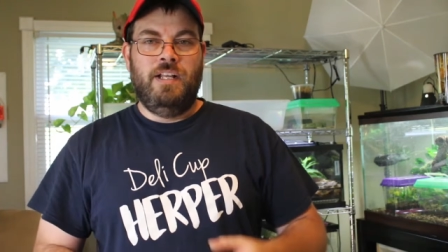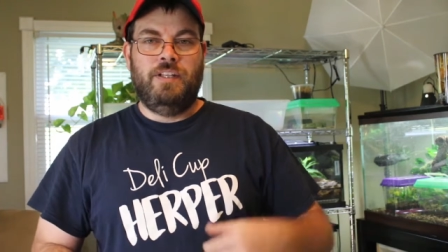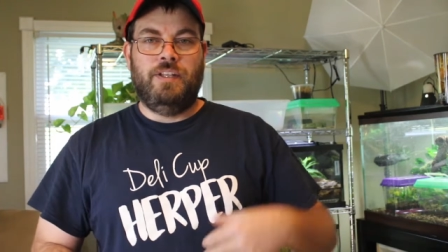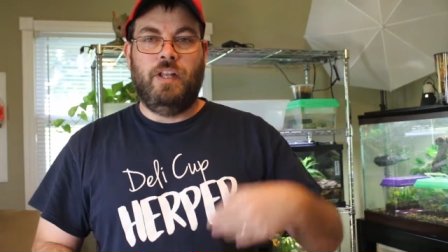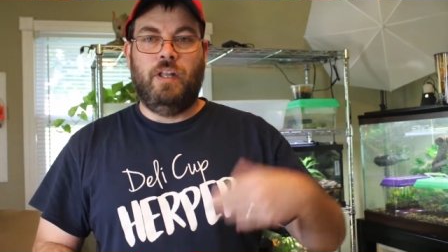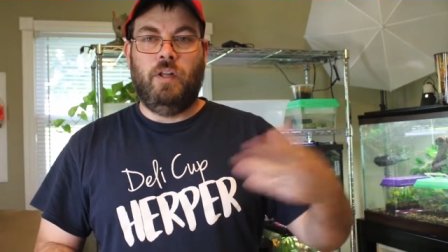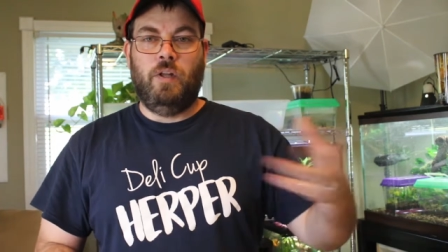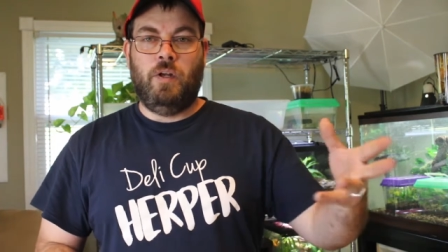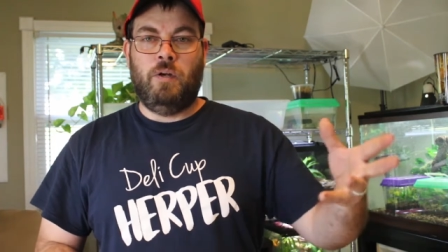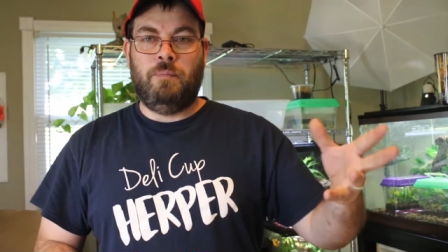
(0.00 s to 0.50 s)

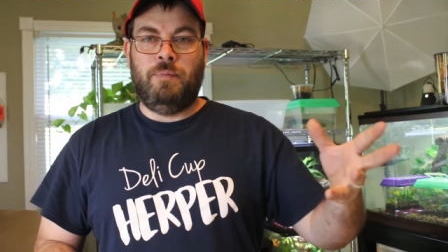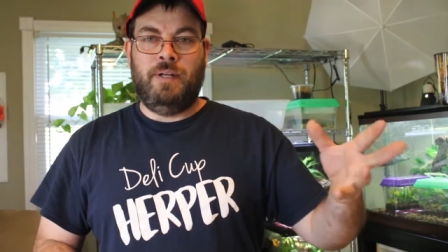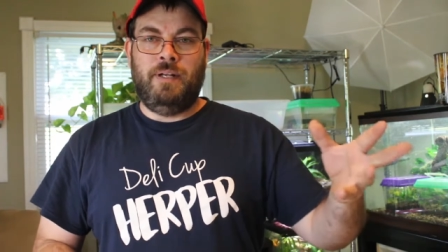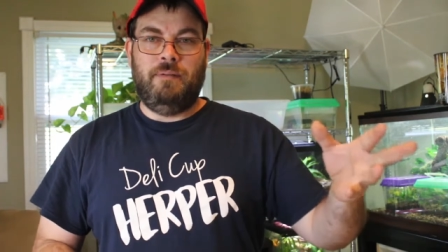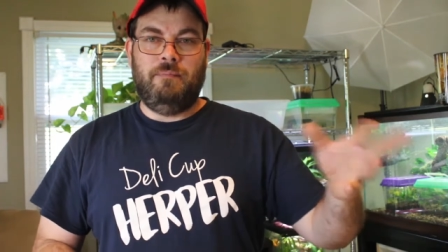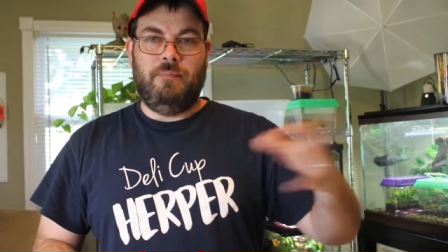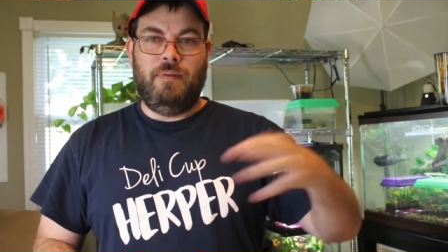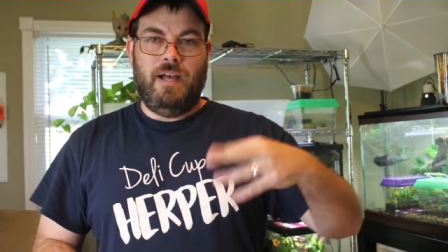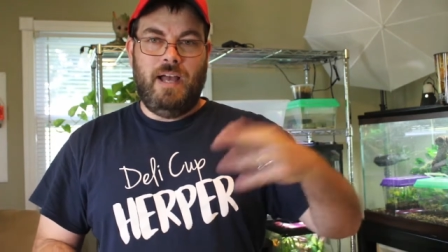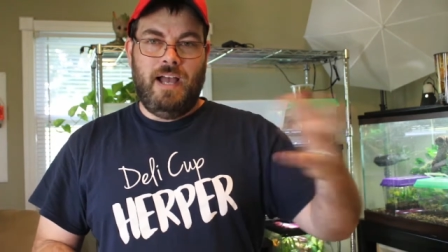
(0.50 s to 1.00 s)
the little
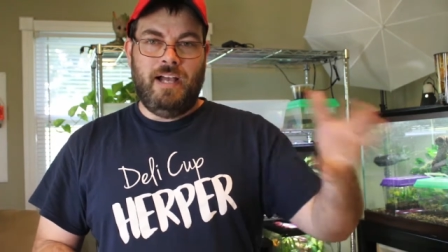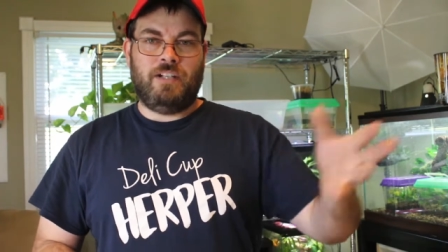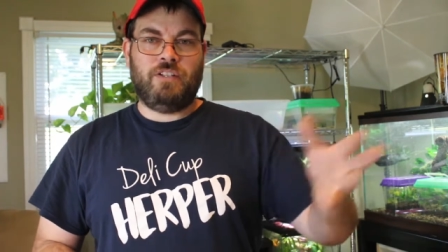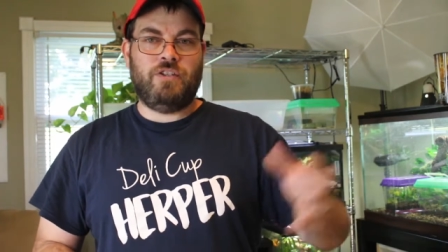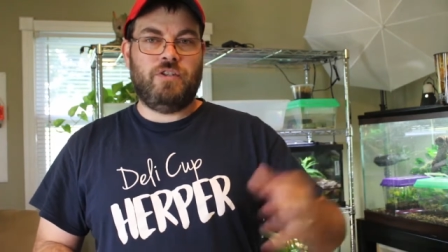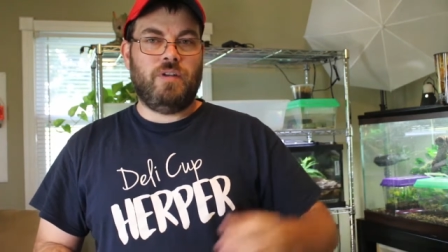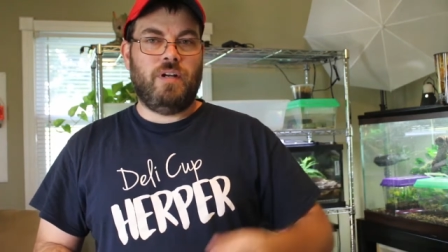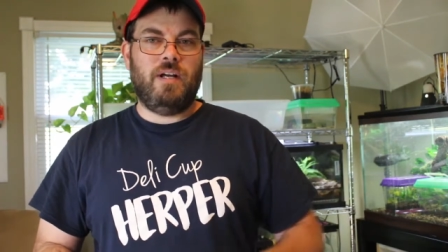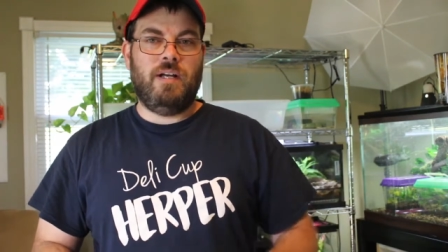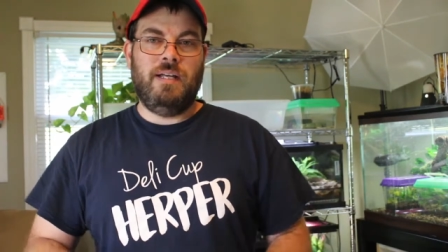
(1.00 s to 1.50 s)
bit
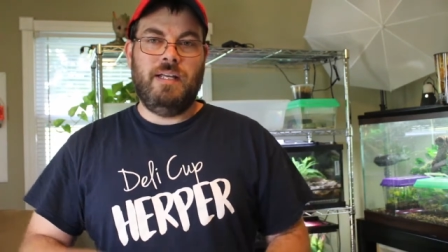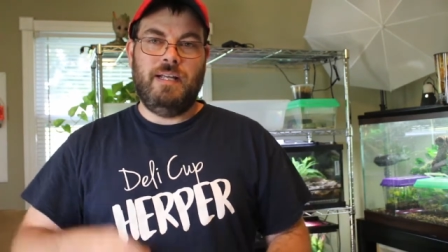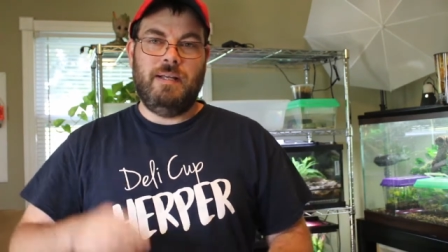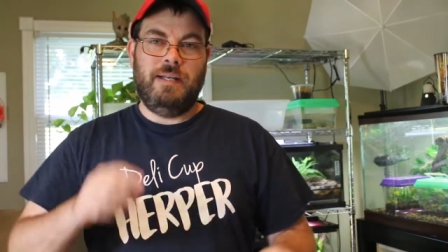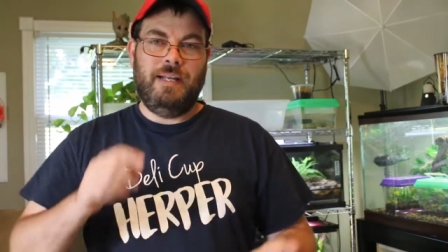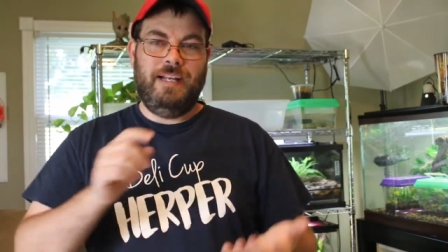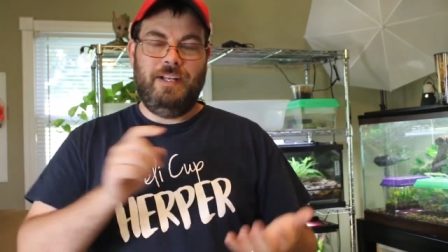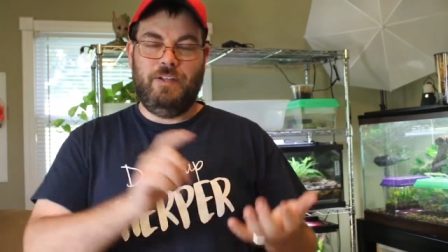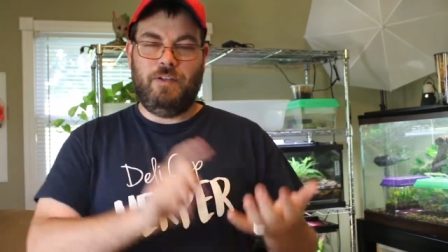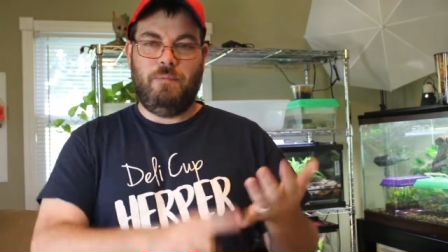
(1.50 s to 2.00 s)
extra,
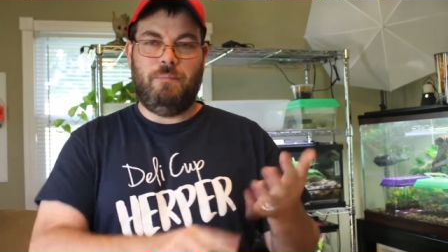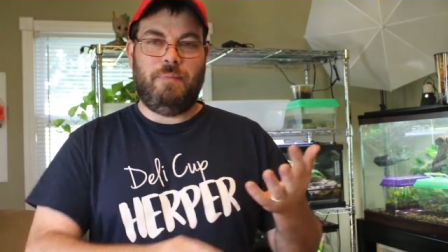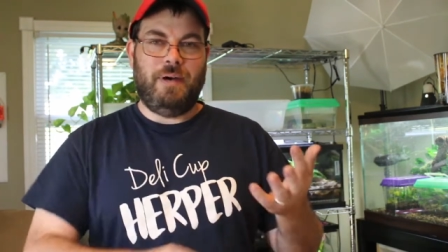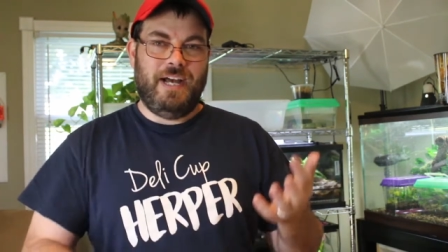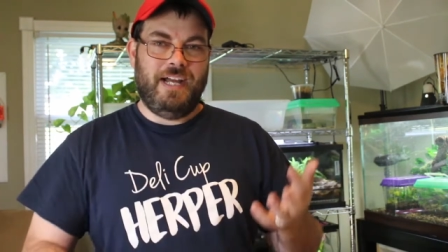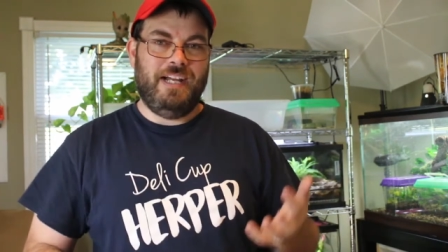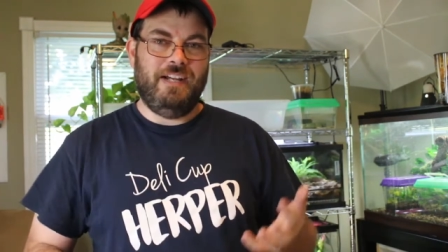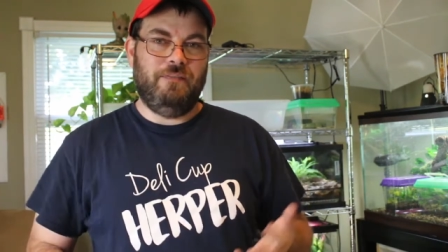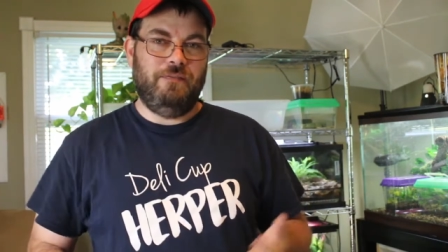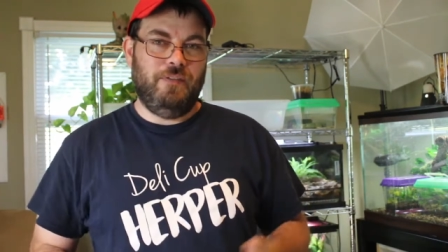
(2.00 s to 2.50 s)
either
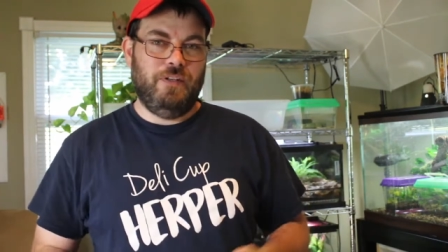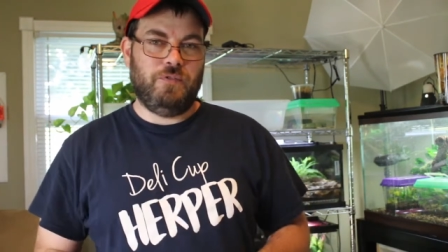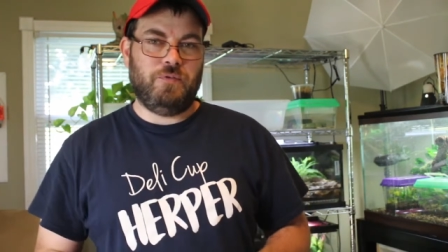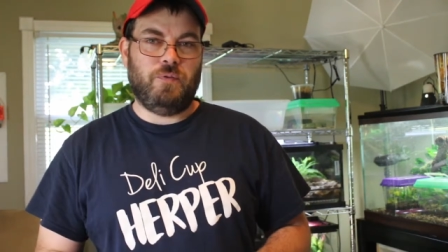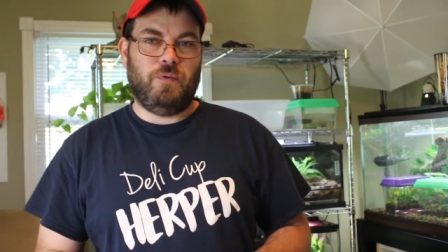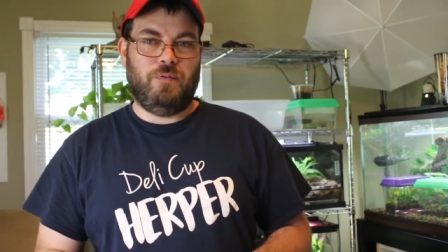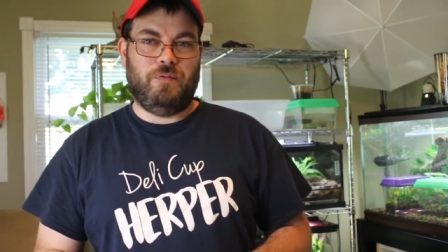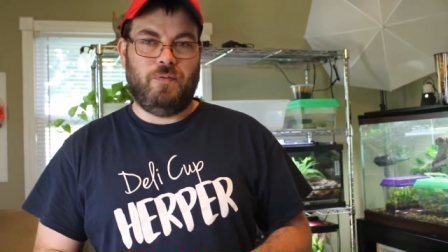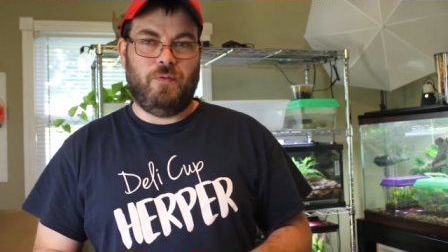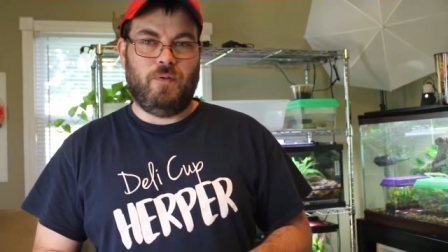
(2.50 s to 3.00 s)
buy it
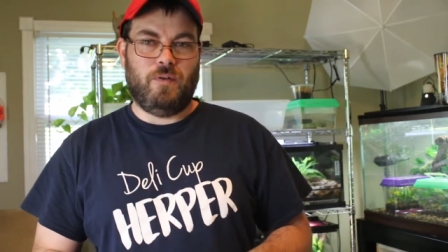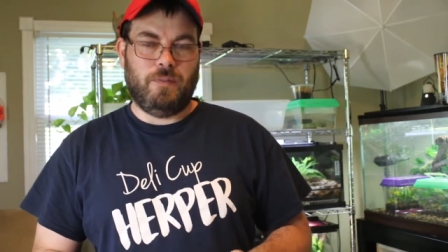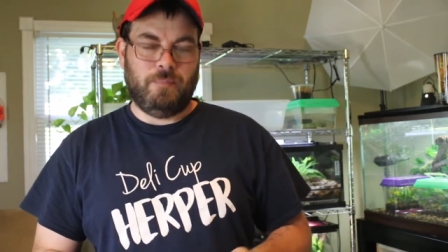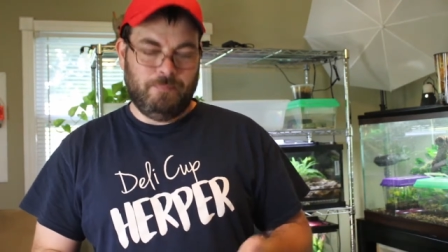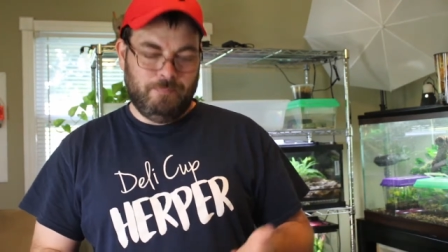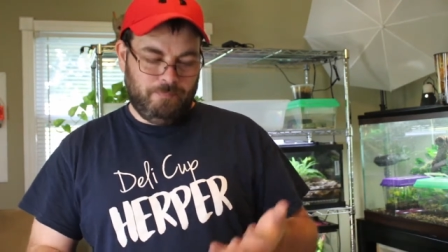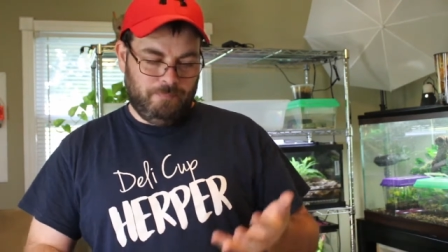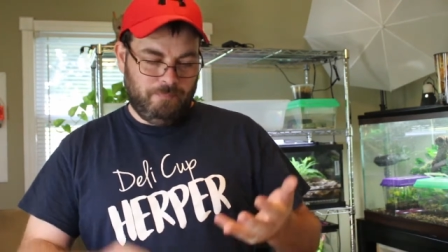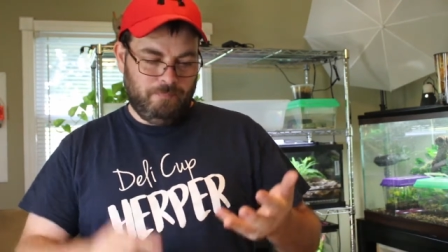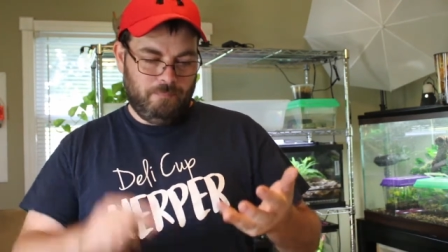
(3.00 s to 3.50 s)
visual form,